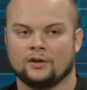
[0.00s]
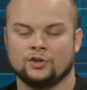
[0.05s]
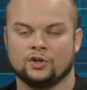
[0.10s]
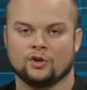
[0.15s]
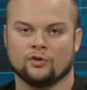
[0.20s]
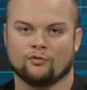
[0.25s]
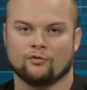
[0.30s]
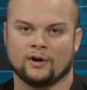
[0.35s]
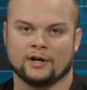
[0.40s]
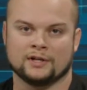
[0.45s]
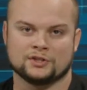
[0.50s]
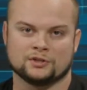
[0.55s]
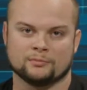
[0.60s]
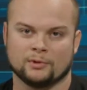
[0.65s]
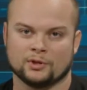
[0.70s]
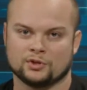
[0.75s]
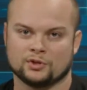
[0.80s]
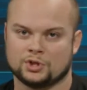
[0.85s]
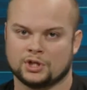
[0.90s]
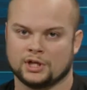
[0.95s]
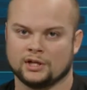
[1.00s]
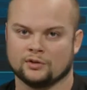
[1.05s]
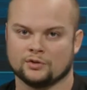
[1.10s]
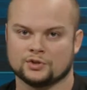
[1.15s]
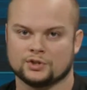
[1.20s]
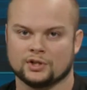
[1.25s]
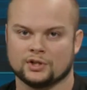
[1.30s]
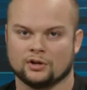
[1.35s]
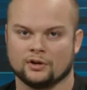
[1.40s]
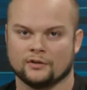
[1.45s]
find some other channels
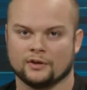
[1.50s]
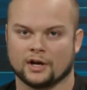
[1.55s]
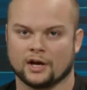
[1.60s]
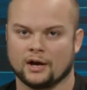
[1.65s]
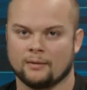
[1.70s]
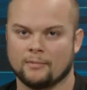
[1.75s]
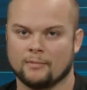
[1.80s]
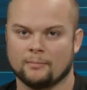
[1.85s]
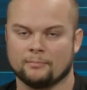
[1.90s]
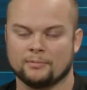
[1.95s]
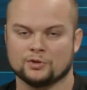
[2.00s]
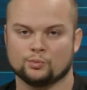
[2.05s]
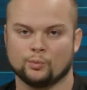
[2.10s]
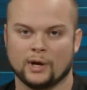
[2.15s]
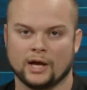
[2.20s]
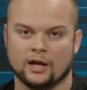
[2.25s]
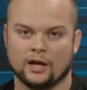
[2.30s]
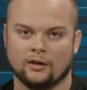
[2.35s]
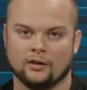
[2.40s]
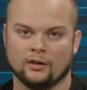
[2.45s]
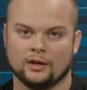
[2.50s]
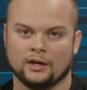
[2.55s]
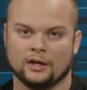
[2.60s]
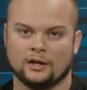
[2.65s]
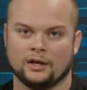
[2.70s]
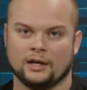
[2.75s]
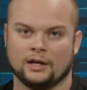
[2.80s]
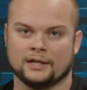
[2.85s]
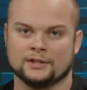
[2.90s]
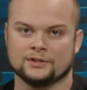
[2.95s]
that are on the come up as well
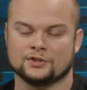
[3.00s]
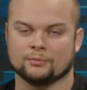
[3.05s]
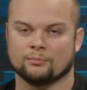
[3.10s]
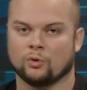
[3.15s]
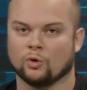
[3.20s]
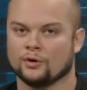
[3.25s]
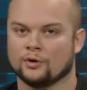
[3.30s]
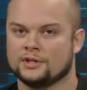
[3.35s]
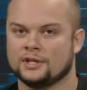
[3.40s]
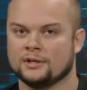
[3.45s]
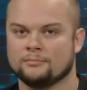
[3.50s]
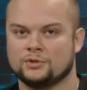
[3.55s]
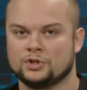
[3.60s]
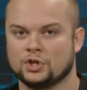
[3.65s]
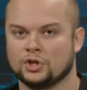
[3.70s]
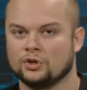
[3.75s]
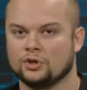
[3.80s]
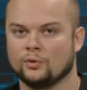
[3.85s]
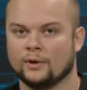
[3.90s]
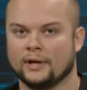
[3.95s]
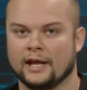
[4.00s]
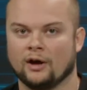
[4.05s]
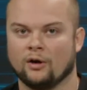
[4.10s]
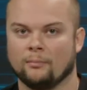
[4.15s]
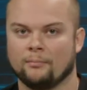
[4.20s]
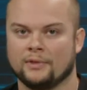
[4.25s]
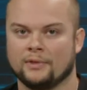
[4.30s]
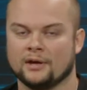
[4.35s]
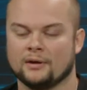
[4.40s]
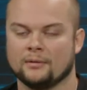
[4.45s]
and support them too and
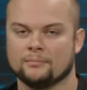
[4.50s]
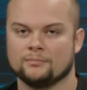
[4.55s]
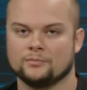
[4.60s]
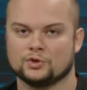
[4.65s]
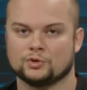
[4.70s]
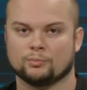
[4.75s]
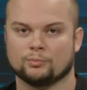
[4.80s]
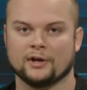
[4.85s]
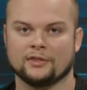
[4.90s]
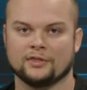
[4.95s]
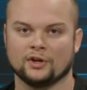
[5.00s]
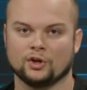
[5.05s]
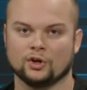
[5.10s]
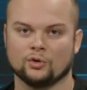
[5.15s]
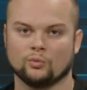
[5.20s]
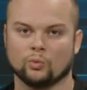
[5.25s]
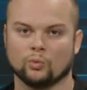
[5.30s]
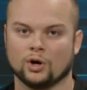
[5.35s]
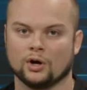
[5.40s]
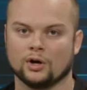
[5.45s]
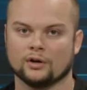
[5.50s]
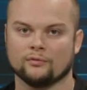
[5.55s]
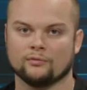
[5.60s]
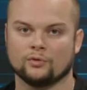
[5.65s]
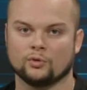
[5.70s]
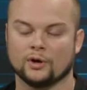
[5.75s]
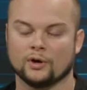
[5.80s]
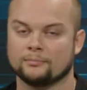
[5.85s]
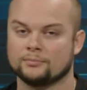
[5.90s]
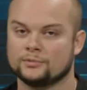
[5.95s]
help them spread the good word of
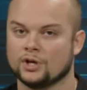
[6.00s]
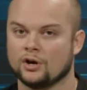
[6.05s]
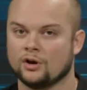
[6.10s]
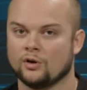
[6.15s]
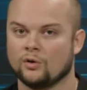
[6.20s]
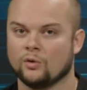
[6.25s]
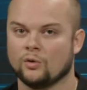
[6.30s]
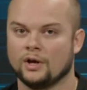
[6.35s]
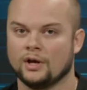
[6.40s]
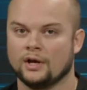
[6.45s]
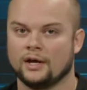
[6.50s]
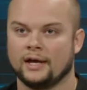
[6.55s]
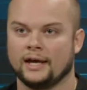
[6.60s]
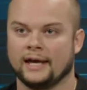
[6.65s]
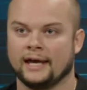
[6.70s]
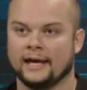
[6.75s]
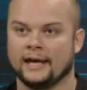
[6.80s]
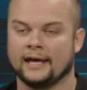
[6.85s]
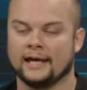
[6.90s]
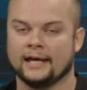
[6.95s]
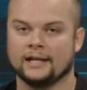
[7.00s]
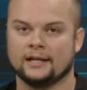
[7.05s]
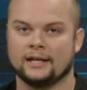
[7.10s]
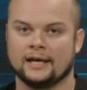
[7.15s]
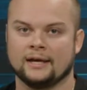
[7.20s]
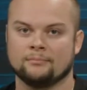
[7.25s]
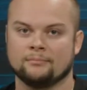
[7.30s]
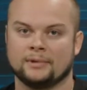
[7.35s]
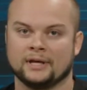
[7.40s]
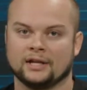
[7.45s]
crypto and
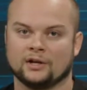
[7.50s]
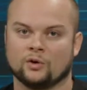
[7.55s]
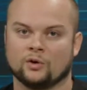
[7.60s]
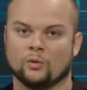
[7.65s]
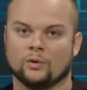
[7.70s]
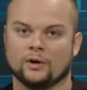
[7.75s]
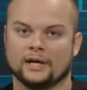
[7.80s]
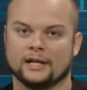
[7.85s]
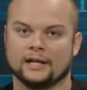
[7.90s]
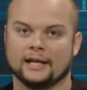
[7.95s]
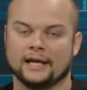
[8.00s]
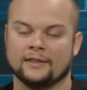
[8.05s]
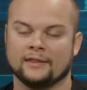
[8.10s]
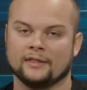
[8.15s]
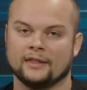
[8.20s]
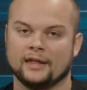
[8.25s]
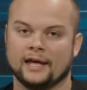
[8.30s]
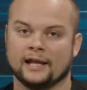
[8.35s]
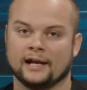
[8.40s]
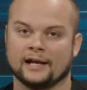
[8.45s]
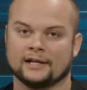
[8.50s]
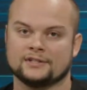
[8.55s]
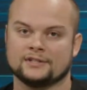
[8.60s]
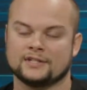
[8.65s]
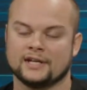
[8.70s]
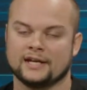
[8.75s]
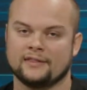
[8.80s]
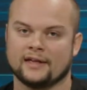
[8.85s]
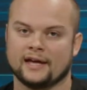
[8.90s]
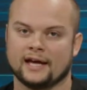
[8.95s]
Bitcoin. And I
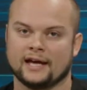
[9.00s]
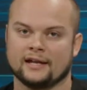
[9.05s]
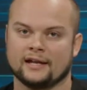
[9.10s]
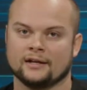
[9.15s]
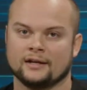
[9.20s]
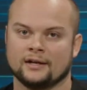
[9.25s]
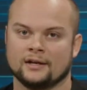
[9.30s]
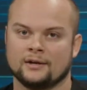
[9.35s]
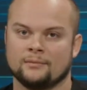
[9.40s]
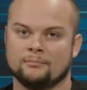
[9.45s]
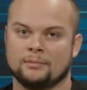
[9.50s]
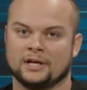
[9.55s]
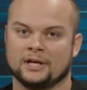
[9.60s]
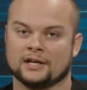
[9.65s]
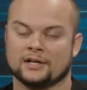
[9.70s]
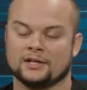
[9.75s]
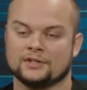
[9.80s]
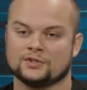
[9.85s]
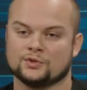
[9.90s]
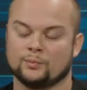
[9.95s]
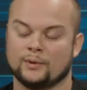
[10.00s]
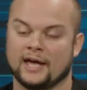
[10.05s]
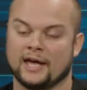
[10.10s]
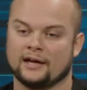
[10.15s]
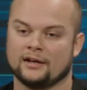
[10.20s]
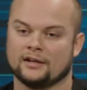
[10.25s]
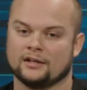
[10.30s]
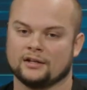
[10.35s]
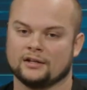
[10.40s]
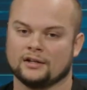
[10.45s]
say that because we
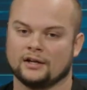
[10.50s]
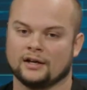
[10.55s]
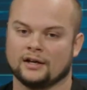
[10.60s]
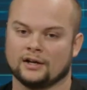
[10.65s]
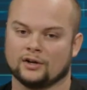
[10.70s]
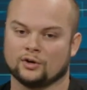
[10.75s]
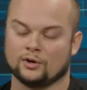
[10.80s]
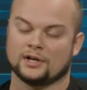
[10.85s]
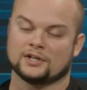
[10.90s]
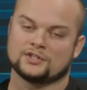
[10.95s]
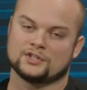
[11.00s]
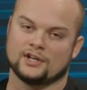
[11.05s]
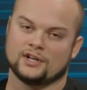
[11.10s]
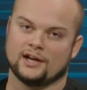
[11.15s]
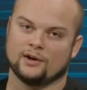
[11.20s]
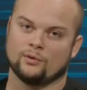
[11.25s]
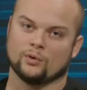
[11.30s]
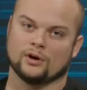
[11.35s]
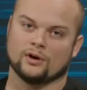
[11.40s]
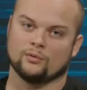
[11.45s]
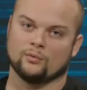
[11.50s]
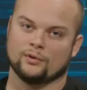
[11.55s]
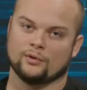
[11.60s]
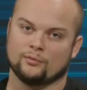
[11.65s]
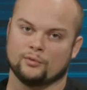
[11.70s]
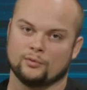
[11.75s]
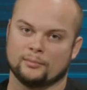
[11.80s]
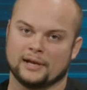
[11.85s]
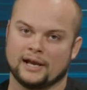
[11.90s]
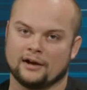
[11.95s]
had Crux and I
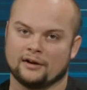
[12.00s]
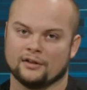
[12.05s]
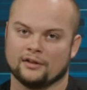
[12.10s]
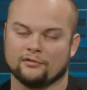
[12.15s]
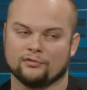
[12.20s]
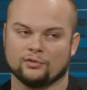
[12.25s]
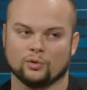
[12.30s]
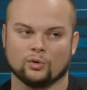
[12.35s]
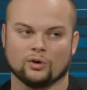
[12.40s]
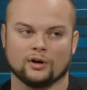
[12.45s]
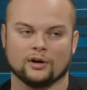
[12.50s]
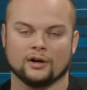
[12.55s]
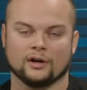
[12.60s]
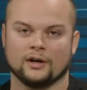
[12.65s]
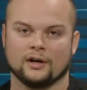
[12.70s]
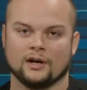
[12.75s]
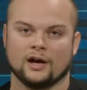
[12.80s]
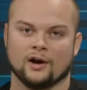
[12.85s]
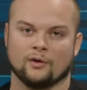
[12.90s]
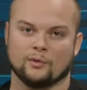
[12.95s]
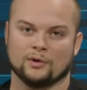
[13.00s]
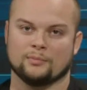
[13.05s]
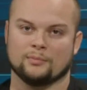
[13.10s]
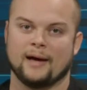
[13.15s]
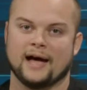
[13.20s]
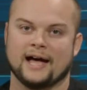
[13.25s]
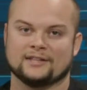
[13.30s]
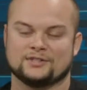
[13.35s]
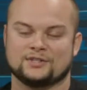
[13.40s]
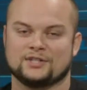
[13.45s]
we've been out on the floor with
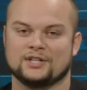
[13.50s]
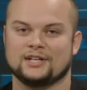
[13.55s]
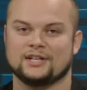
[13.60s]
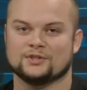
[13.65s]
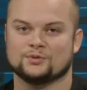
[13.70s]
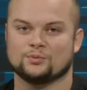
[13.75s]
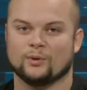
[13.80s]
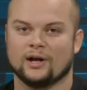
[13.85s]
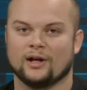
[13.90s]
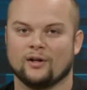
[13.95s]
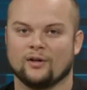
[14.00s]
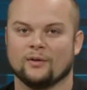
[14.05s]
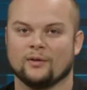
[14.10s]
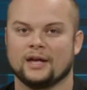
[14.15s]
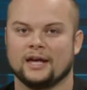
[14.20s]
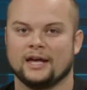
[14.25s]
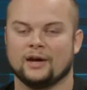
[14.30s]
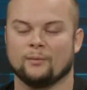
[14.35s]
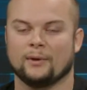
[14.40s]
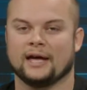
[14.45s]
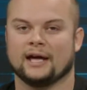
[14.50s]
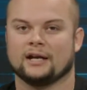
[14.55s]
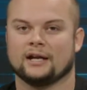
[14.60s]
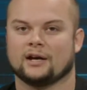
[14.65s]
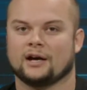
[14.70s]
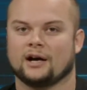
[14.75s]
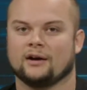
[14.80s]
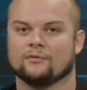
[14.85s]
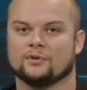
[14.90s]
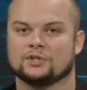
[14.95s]
Matt C as well. We had a
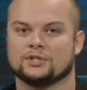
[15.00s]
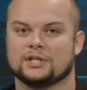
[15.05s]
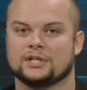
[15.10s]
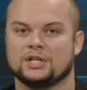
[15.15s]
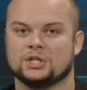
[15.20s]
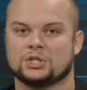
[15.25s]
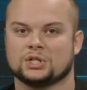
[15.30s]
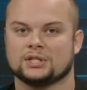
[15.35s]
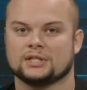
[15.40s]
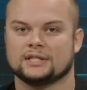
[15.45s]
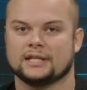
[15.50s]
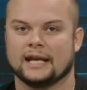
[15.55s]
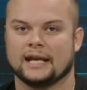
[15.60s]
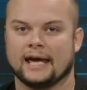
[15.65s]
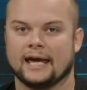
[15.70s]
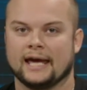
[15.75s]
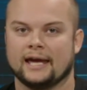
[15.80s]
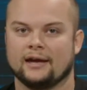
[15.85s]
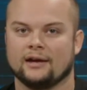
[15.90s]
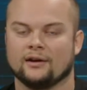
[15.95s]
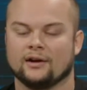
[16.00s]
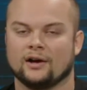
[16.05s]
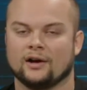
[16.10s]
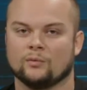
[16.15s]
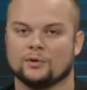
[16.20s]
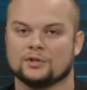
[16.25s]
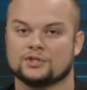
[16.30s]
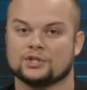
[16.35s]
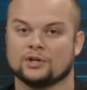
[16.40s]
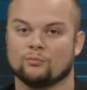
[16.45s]
conversation today
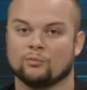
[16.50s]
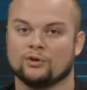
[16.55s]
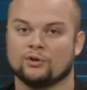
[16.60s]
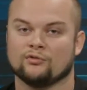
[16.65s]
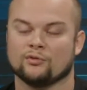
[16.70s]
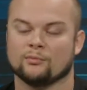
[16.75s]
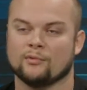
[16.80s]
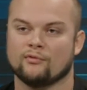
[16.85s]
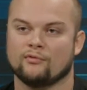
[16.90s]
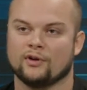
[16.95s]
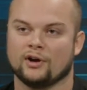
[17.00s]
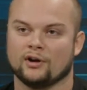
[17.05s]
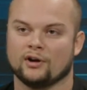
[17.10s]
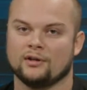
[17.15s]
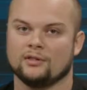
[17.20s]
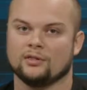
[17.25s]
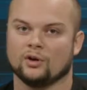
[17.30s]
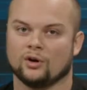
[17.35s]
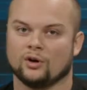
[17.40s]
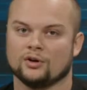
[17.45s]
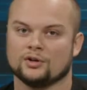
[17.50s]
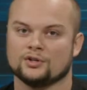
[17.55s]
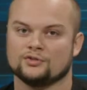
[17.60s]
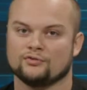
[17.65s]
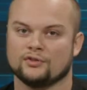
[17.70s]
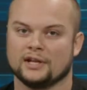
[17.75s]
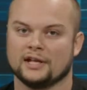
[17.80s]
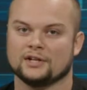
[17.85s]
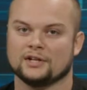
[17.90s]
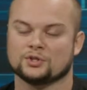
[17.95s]
with someone from a very large
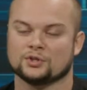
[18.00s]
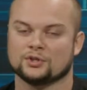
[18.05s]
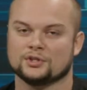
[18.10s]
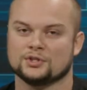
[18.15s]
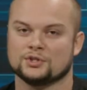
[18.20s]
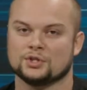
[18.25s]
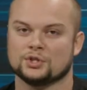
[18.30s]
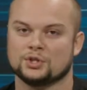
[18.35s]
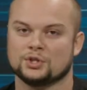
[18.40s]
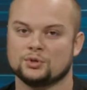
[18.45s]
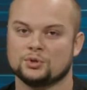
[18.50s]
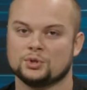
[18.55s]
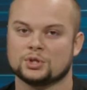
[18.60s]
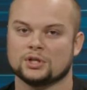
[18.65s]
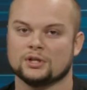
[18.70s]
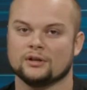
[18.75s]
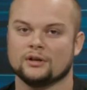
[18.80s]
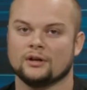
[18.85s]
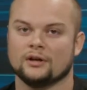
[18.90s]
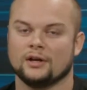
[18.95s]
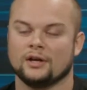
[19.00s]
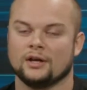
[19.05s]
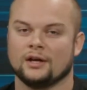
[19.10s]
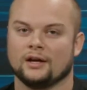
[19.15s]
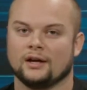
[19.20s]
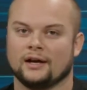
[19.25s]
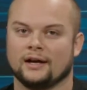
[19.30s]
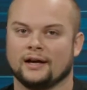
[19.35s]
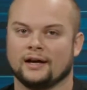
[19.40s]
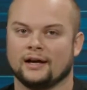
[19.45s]
financial institution.
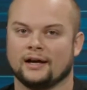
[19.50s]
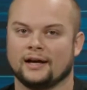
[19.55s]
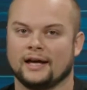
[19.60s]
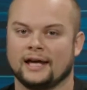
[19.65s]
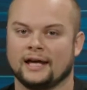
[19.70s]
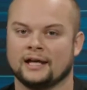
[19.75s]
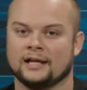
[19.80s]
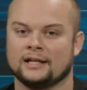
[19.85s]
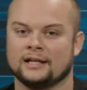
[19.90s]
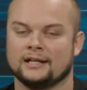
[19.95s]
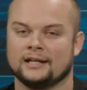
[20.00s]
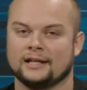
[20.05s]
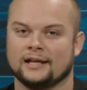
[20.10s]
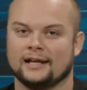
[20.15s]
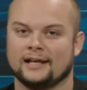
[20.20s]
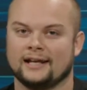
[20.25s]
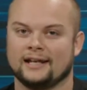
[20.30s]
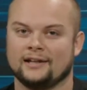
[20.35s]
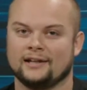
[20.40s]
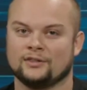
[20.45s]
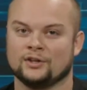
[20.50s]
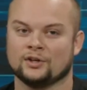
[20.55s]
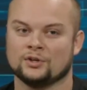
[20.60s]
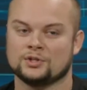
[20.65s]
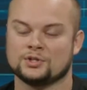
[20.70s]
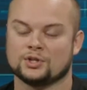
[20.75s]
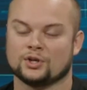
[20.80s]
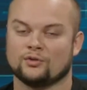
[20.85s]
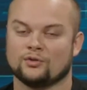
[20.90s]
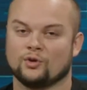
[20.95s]
And there
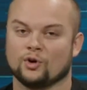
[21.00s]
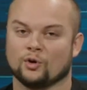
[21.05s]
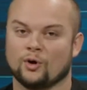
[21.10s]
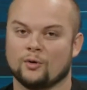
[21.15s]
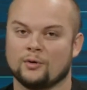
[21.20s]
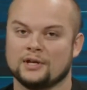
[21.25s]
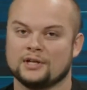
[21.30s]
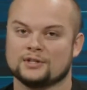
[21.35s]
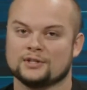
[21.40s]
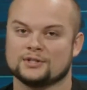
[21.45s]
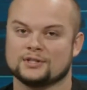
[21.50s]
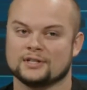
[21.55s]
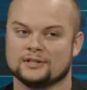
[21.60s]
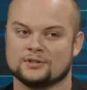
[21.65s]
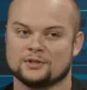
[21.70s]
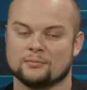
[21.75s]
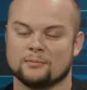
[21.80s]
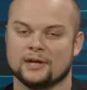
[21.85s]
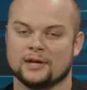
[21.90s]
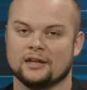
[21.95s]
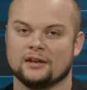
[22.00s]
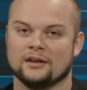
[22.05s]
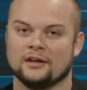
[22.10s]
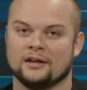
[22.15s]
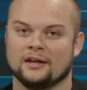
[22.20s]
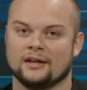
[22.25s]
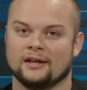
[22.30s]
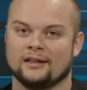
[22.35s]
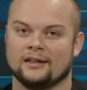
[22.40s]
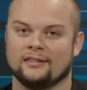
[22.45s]
is a growing sentiment
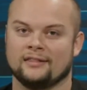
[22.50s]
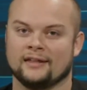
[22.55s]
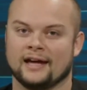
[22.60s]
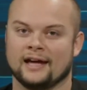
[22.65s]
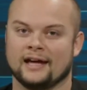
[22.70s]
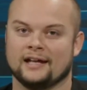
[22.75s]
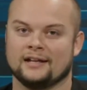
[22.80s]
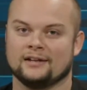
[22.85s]
that